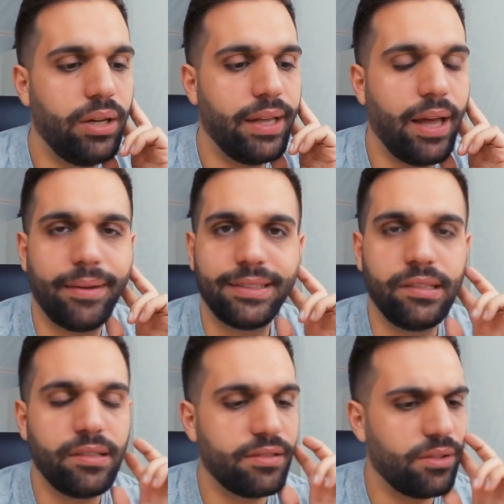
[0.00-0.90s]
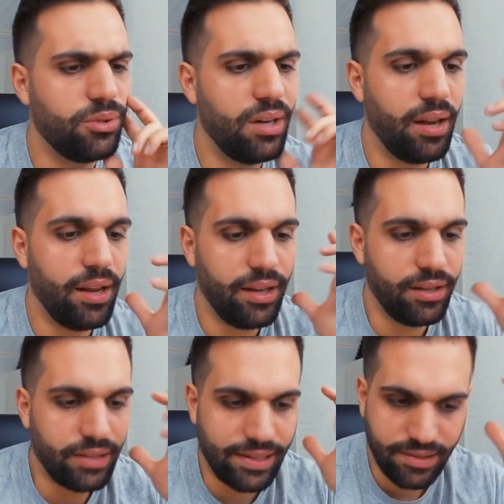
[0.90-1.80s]
Yeah, this is
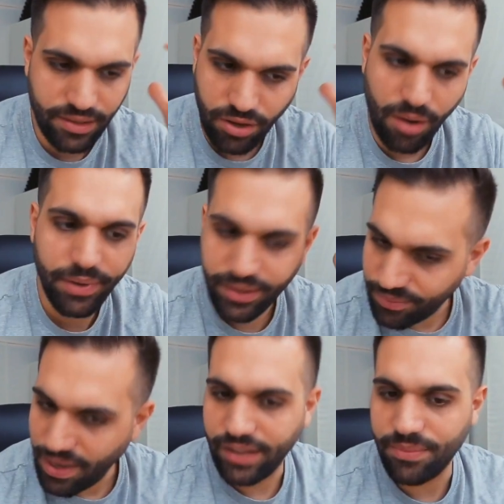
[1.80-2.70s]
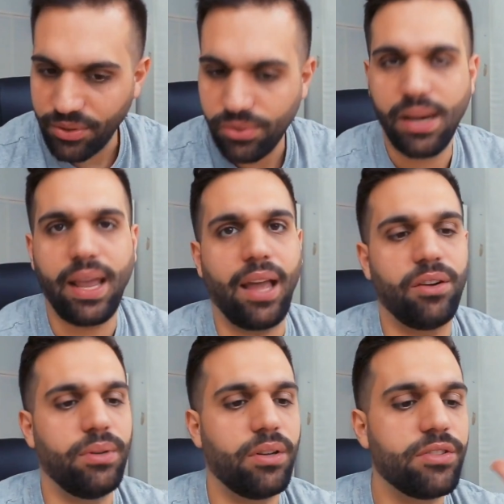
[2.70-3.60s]
that's a topic that makes me really
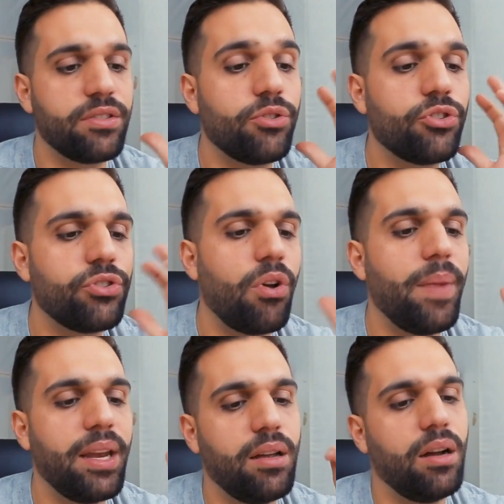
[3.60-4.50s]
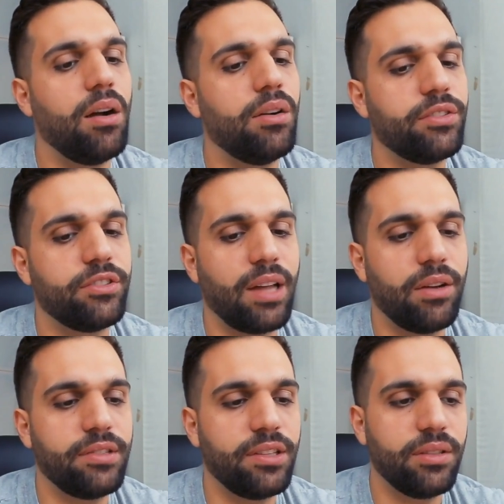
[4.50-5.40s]
angry, because there are so many young artists
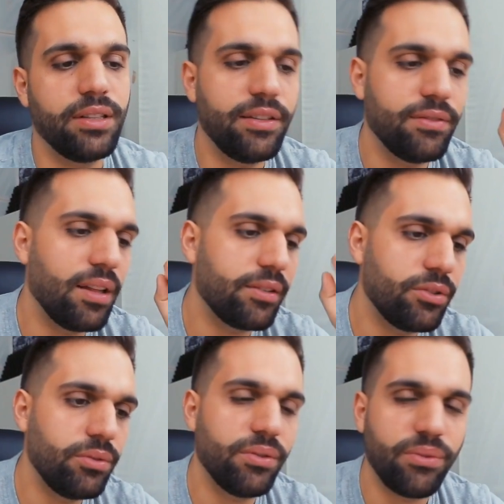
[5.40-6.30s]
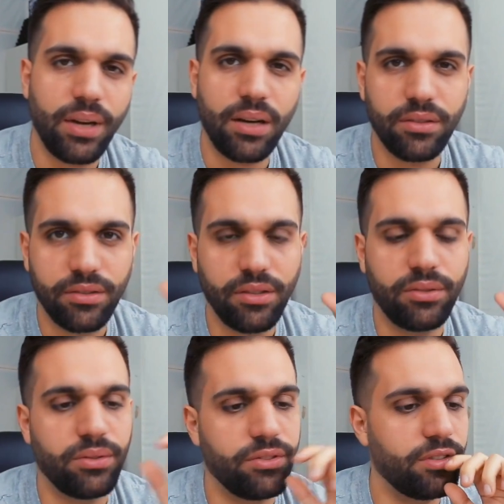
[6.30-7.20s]
out there, and even like 200-300
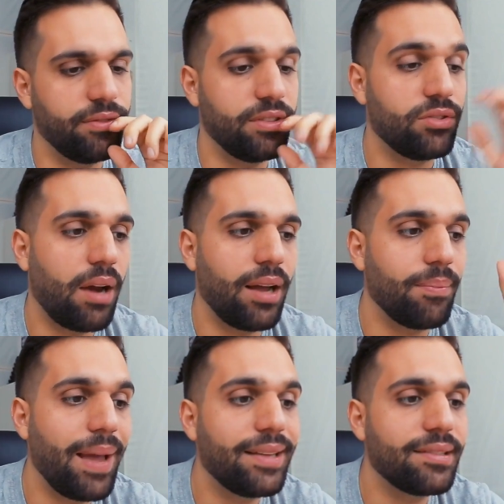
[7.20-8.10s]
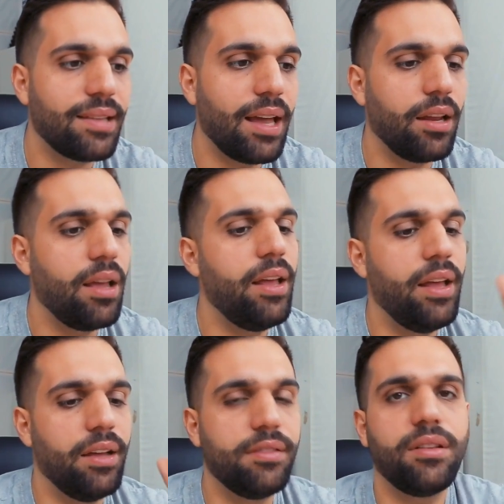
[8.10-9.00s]
euros, if a track makes that,
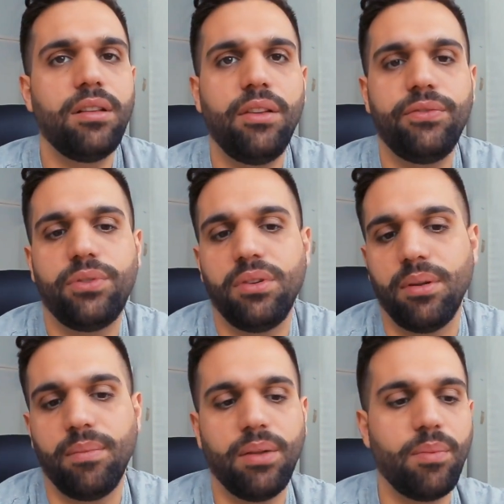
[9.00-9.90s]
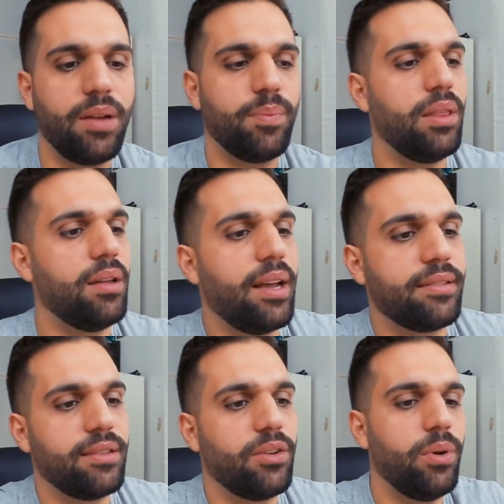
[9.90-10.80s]
it's a lot for them. That might be the
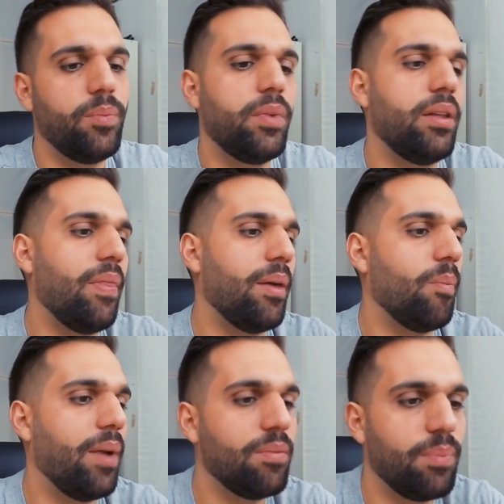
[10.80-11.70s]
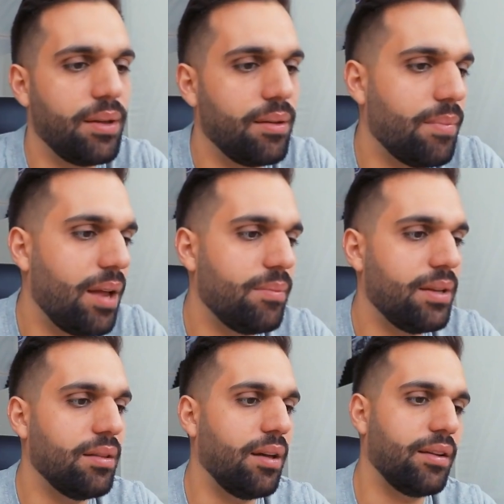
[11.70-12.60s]
next equipment, that might be
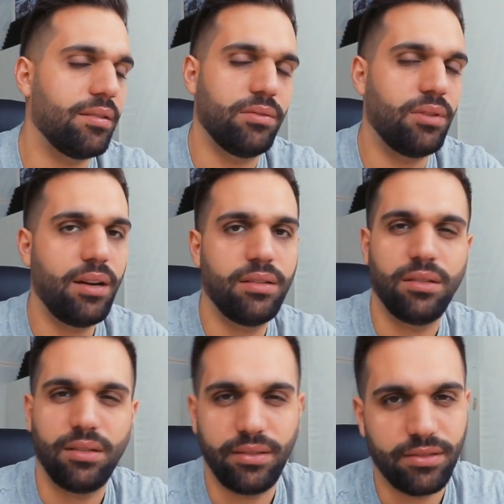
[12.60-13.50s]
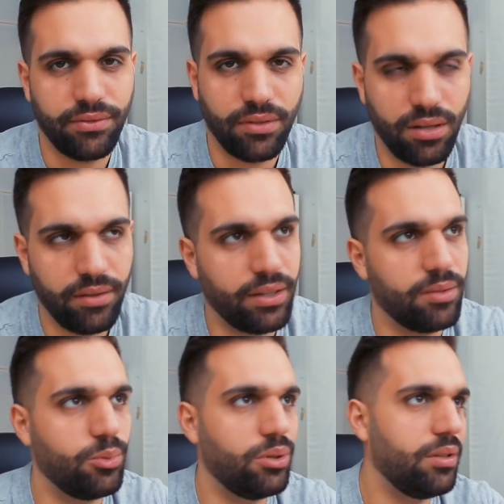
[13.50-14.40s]
maybe like the rent, at least if you're living
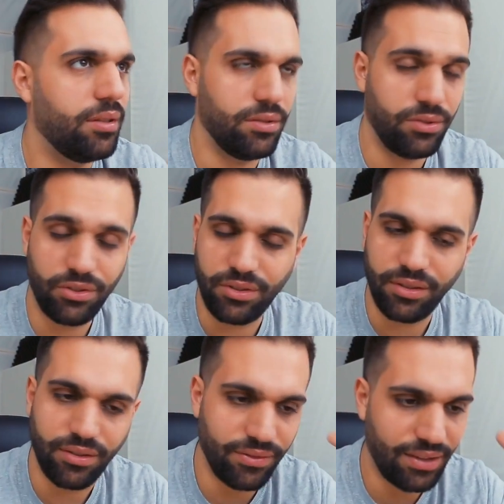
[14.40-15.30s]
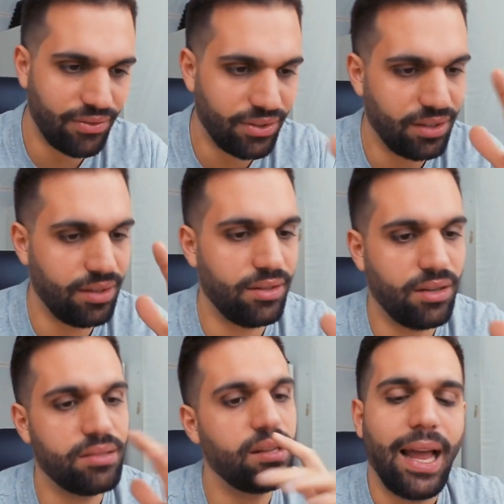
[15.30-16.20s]
in Berlin and Düsseldorf, definitely
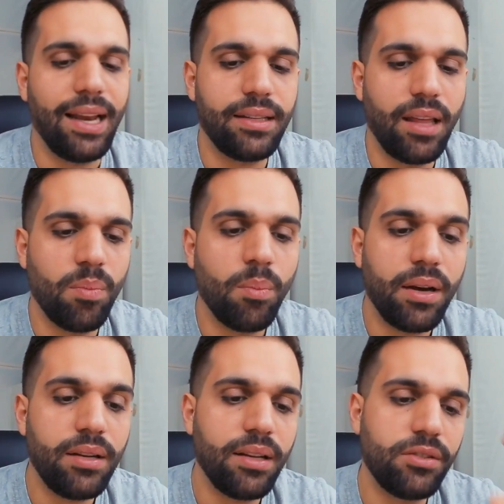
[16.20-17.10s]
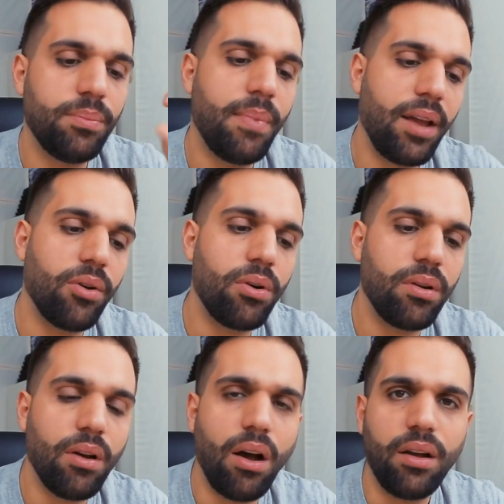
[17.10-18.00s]
not. And that money that you make
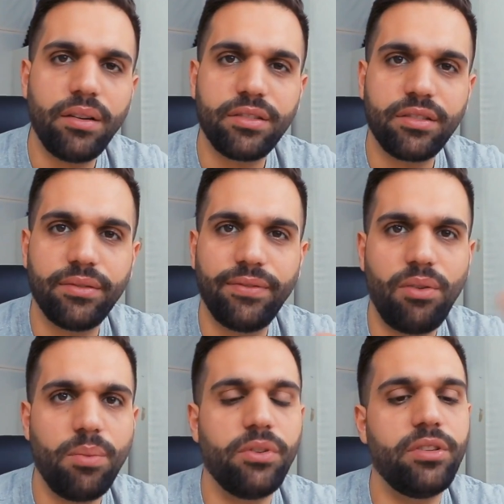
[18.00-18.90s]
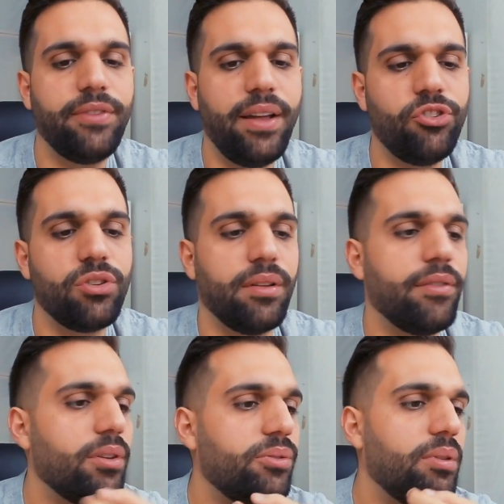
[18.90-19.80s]
early on is very motivational.
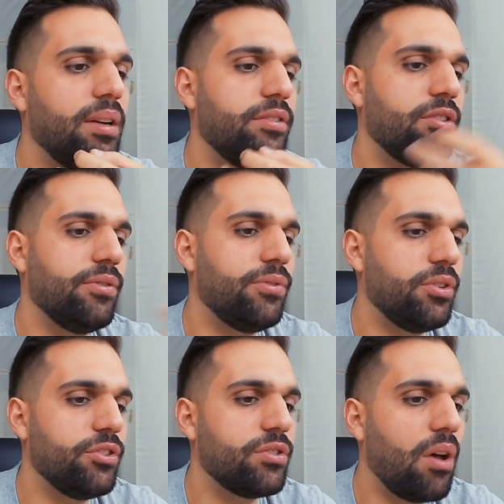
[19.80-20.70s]
If you release your first